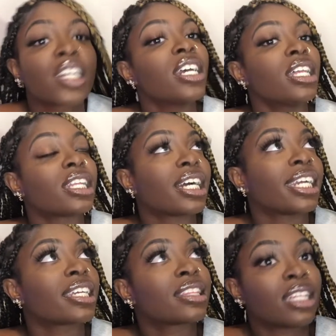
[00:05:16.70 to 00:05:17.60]

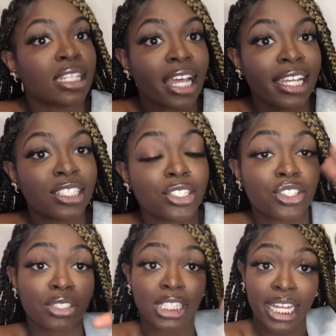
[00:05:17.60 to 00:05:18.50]
like the
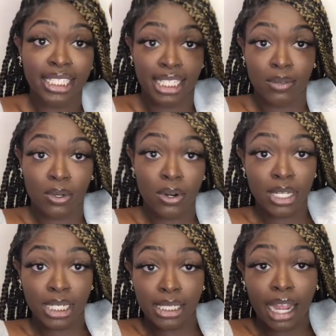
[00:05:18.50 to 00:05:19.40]
street lights that were on
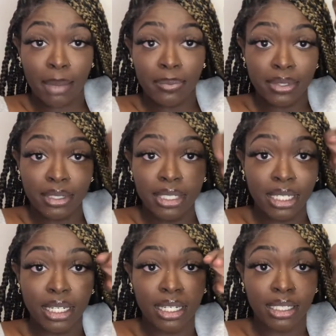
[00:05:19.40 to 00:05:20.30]
the top
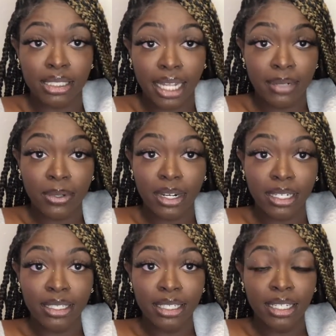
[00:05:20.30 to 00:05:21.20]

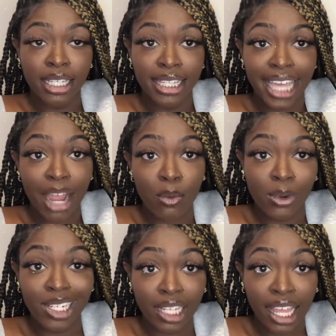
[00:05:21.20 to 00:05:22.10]
sidewalk, that
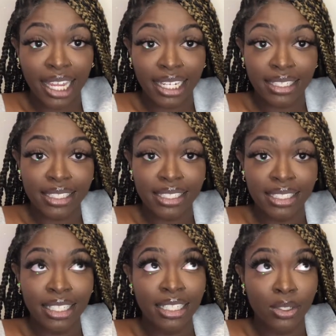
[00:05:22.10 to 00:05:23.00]
one light,
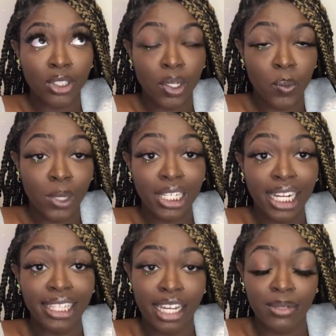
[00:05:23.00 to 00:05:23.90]
there's only one
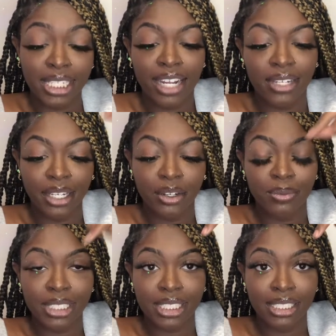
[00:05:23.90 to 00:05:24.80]
light that was out, and it
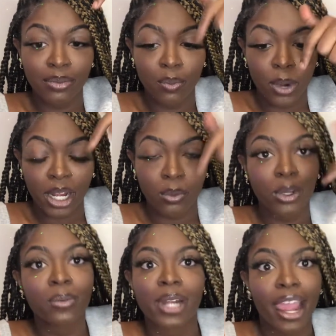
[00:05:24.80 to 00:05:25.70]
was where
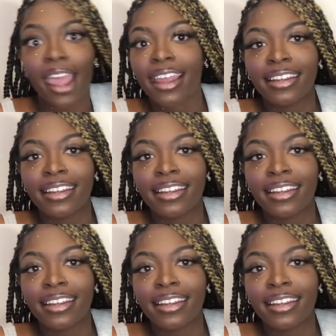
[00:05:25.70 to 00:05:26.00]
we were at.